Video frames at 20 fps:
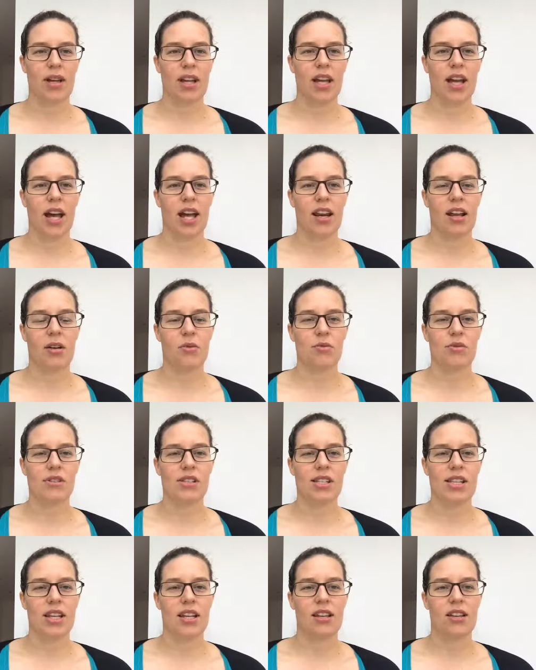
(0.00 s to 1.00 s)
and I will
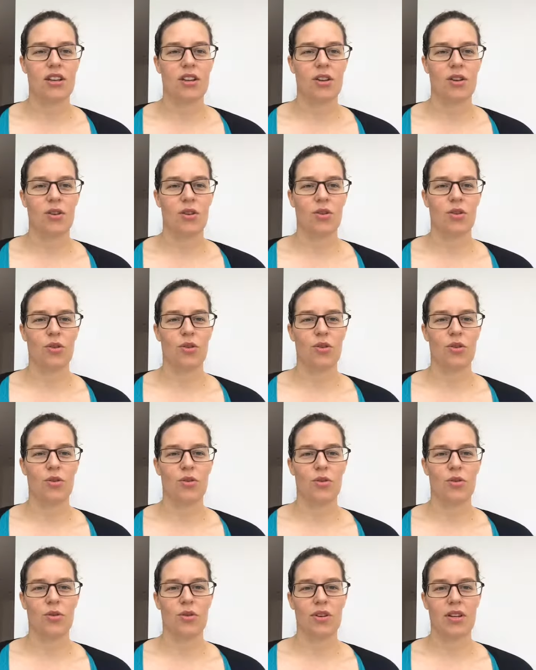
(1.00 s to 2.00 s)
see
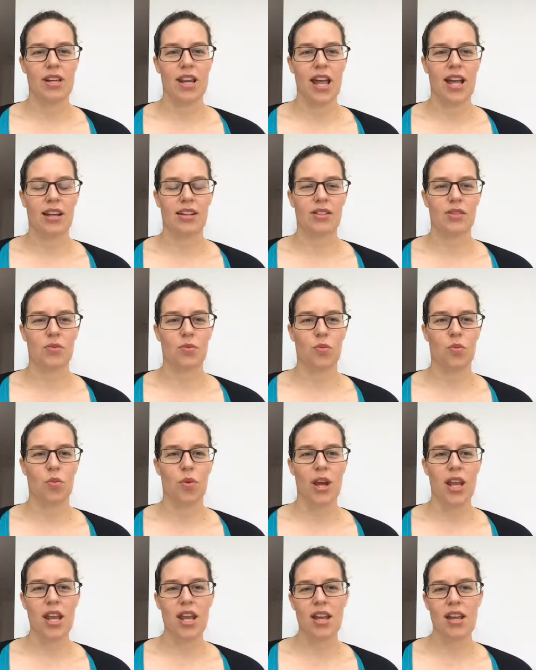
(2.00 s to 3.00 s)
you next
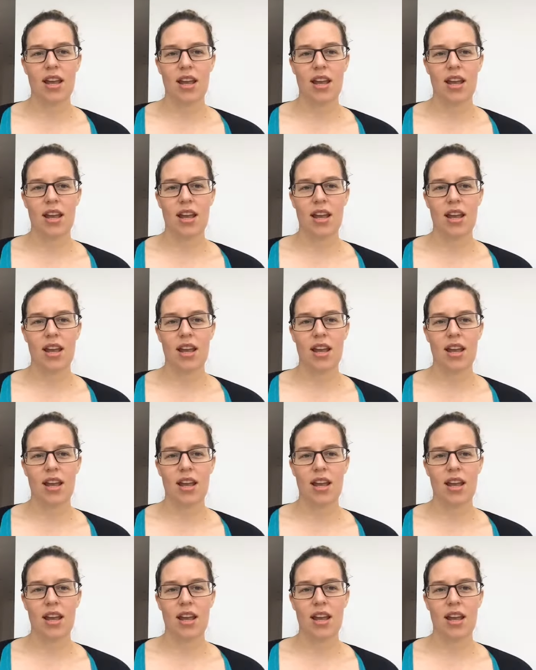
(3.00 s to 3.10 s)
week.